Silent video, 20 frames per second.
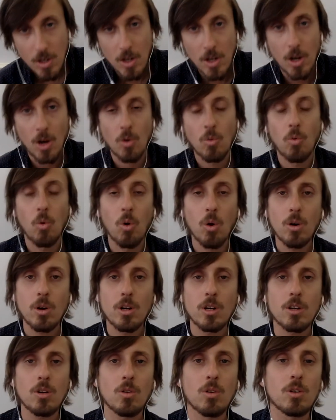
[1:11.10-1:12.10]

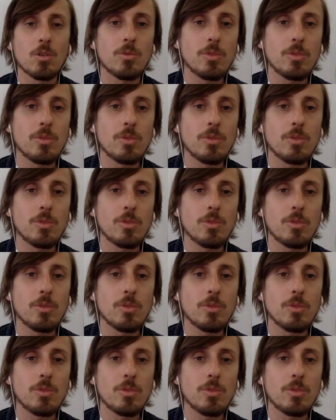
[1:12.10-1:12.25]
award or